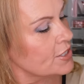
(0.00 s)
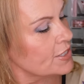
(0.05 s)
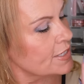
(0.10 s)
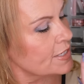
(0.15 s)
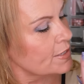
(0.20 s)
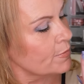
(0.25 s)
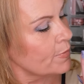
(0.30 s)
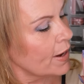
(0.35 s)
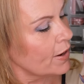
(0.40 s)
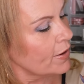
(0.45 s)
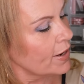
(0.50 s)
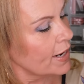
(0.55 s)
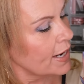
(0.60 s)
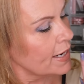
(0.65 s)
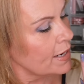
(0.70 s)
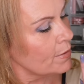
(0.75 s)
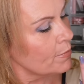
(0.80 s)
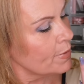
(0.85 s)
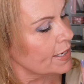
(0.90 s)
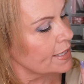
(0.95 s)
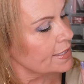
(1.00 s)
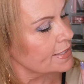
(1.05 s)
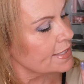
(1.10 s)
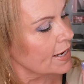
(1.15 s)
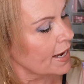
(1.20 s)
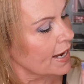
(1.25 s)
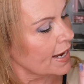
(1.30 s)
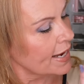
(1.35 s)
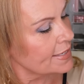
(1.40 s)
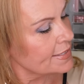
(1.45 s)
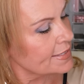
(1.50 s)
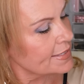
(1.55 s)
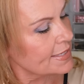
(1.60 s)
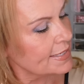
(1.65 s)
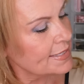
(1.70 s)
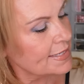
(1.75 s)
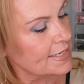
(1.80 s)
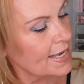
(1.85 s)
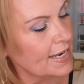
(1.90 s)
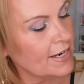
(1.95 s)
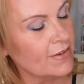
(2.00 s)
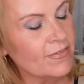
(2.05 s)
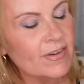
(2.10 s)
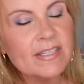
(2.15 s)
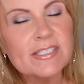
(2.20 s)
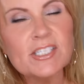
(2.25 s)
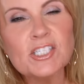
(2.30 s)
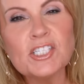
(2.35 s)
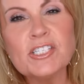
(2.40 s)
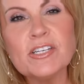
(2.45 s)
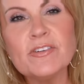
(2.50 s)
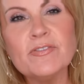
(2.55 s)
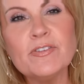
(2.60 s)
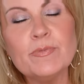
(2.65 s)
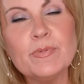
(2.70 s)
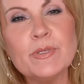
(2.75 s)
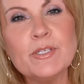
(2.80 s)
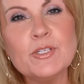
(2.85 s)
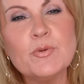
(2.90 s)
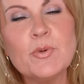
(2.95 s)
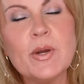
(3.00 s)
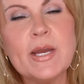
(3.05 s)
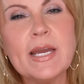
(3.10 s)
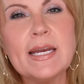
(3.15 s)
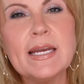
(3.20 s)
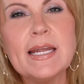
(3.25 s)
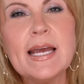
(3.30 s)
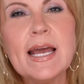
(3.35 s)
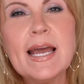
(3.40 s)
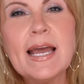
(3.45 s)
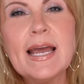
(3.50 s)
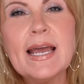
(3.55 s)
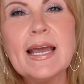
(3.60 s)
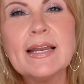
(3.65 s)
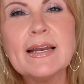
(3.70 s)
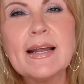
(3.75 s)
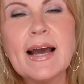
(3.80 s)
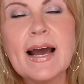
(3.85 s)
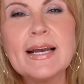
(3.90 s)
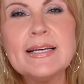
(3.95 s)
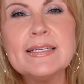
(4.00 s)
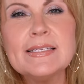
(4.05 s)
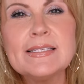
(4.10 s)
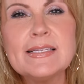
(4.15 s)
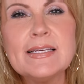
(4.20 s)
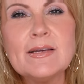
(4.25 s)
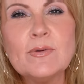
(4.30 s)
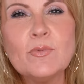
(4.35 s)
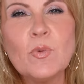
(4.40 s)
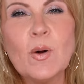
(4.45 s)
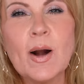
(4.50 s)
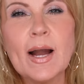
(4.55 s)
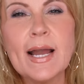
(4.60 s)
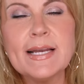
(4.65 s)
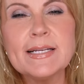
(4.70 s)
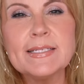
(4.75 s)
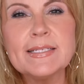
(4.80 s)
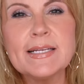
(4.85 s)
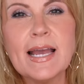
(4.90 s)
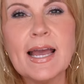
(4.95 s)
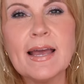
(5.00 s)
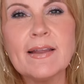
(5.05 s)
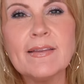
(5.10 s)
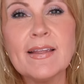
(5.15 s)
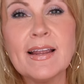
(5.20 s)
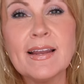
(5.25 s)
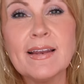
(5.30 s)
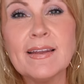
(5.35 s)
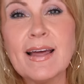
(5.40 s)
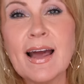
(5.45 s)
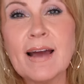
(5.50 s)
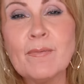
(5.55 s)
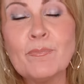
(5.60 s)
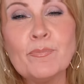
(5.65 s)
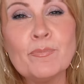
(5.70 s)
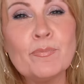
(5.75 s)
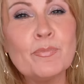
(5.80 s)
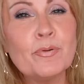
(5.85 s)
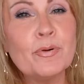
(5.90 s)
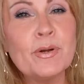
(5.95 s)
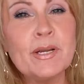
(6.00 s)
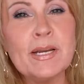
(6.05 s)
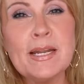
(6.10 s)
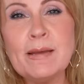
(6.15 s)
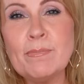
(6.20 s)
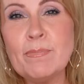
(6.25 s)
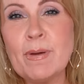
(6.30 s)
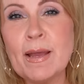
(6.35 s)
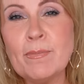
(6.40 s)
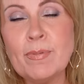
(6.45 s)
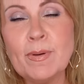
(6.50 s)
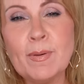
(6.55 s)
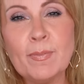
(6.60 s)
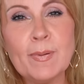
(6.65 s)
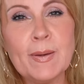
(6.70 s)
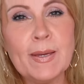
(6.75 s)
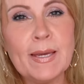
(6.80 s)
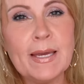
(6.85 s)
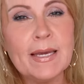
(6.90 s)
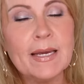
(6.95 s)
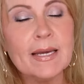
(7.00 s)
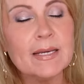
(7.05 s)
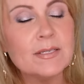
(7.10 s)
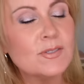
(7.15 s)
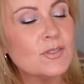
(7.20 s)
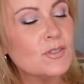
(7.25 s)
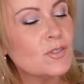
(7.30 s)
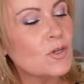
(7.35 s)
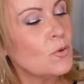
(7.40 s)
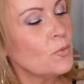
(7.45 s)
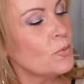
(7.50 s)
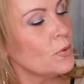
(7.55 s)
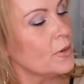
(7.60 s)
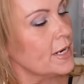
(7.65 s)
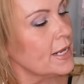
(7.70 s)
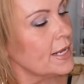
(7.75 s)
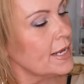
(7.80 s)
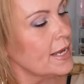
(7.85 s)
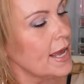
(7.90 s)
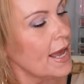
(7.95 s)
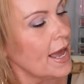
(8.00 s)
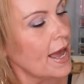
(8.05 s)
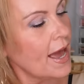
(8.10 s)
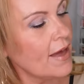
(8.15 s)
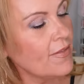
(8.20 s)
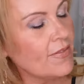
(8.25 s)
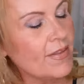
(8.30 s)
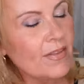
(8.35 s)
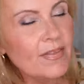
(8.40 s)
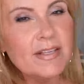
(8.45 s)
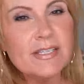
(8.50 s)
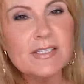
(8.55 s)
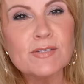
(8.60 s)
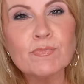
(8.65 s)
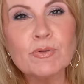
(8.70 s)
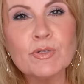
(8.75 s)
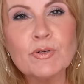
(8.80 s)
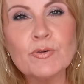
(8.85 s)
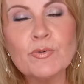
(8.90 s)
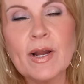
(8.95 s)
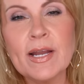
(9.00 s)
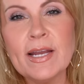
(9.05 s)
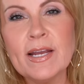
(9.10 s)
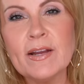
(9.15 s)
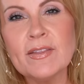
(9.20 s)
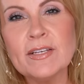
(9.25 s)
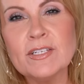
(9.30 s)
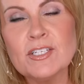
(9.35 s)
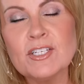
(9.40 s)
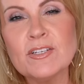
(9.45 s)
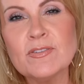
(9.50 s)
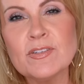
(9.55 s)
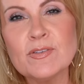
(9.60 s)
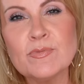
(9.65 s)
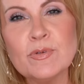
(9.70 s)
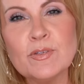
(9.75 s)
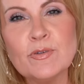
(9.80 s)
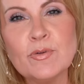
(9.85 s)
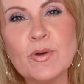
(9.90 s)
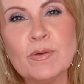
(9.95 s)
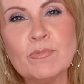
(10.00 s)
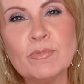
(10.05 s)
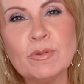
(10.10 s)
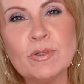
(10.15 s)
just about anybody's eyes. That's kind of a shift between an icy white and then that pretty baby pink, so pretty. And then this blue right here that shifts between